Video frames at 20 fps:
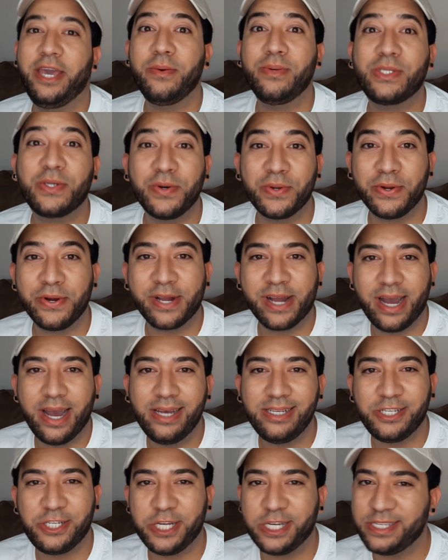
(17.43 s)
Hey, what's going on,
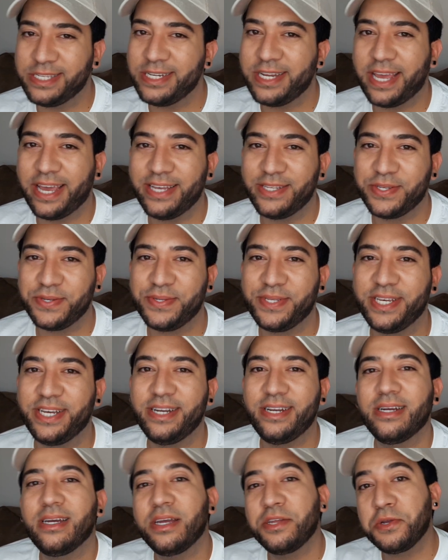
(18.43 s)
guys? Justin DeJesus
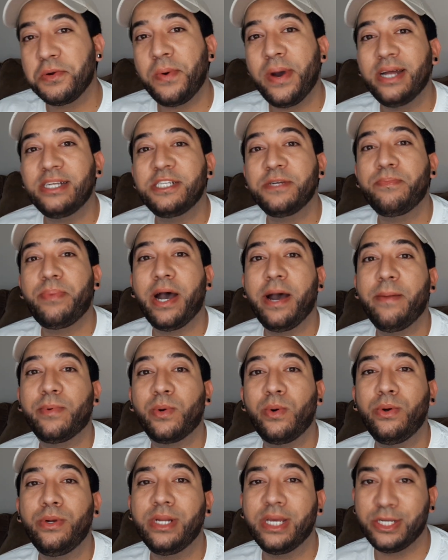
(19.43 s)
here, and you're watching
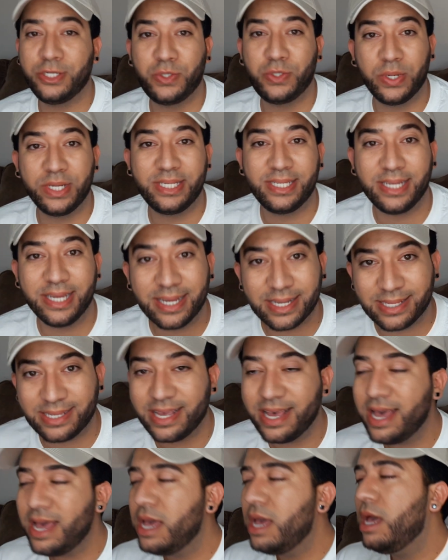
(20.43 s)
Popcorn and
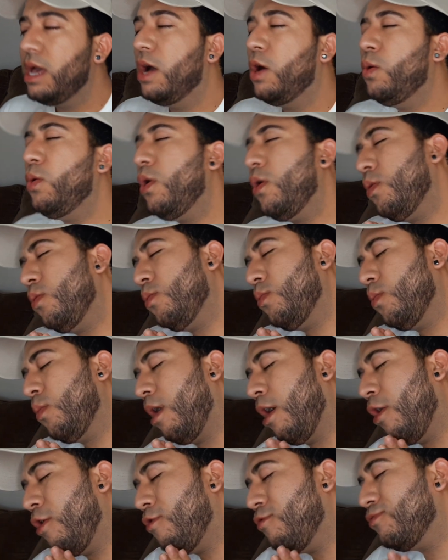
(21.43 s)
Joysticks.
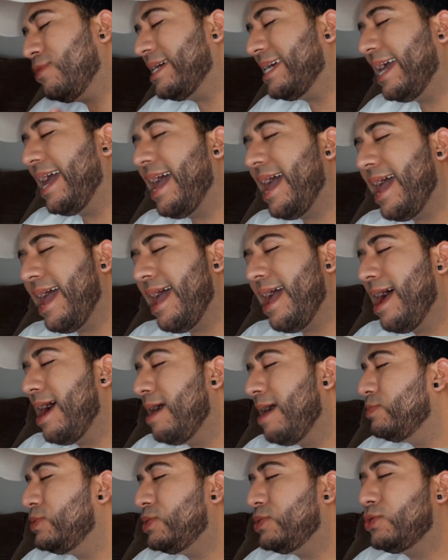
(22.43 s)
Woo! Okay,
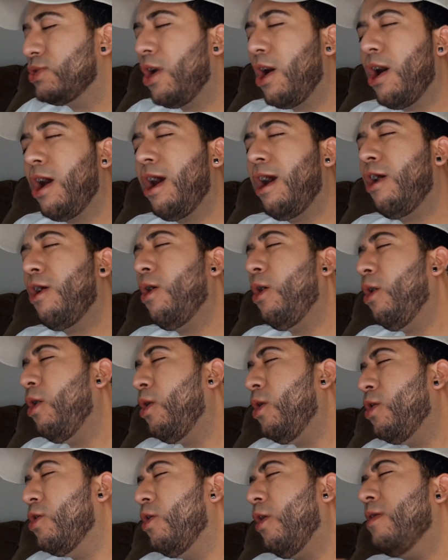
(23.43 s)
I'm
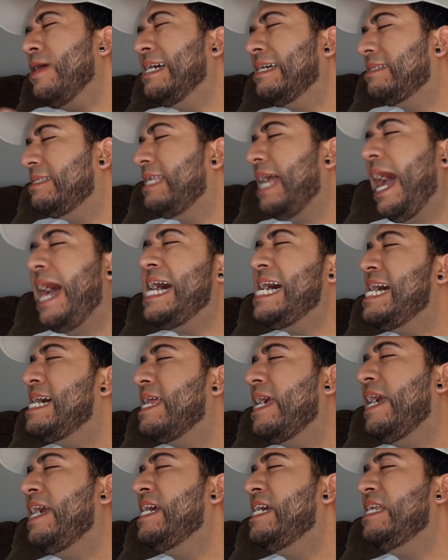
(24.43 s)
so
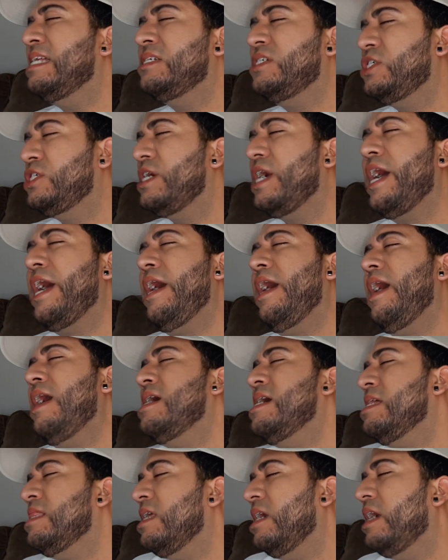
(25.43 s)
excited to
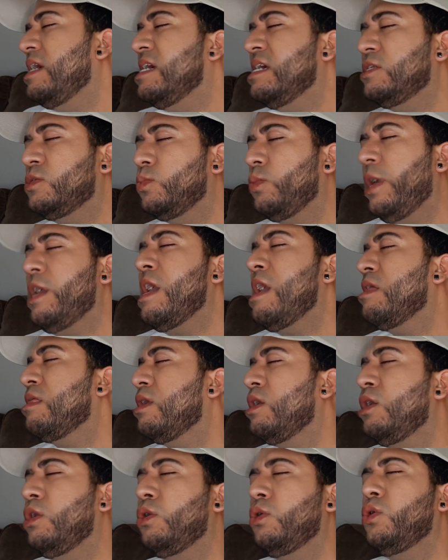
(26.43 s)
share this
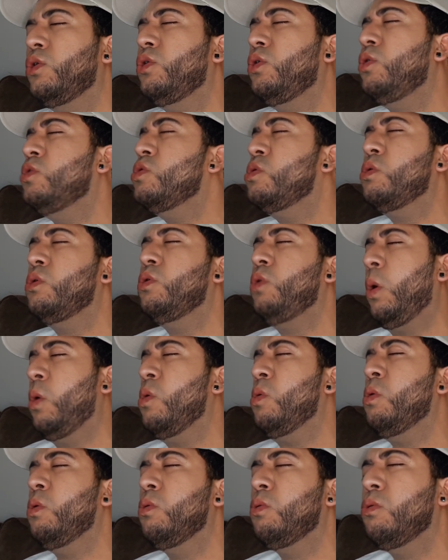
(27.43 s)
with
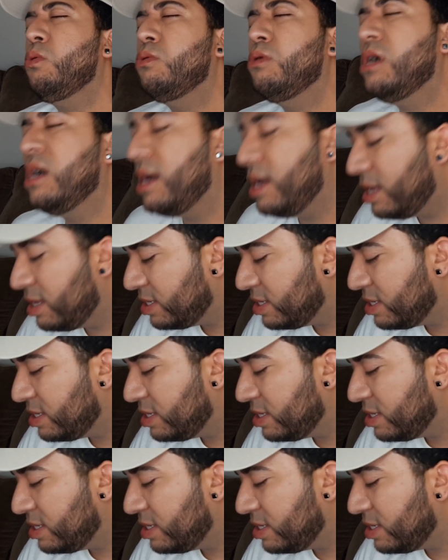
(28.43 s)
you.